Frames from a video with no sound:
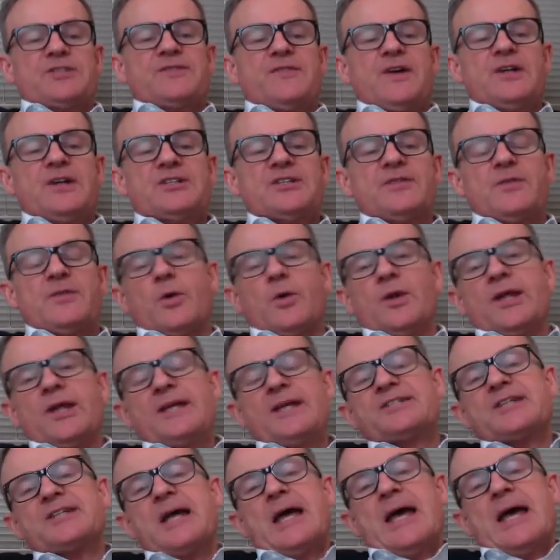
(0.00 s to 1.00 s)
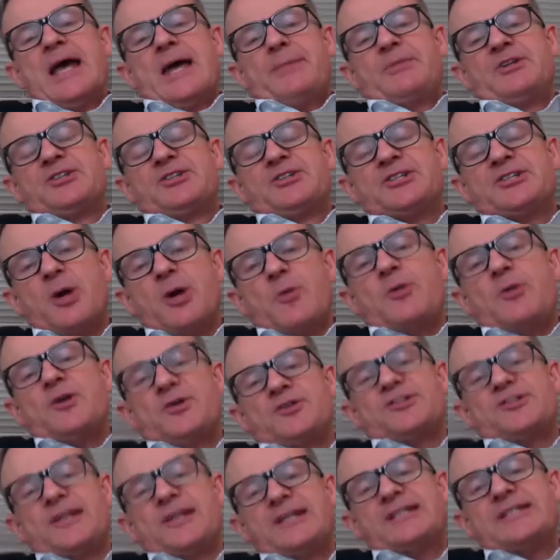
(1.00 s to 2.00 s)
first of all, it'd be so
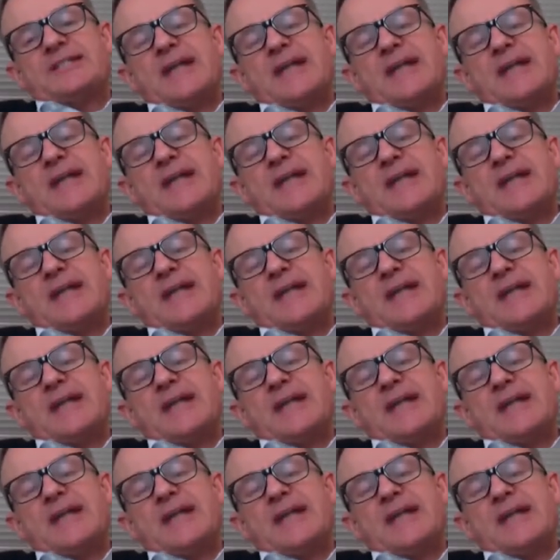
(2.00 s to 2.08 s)
interesting.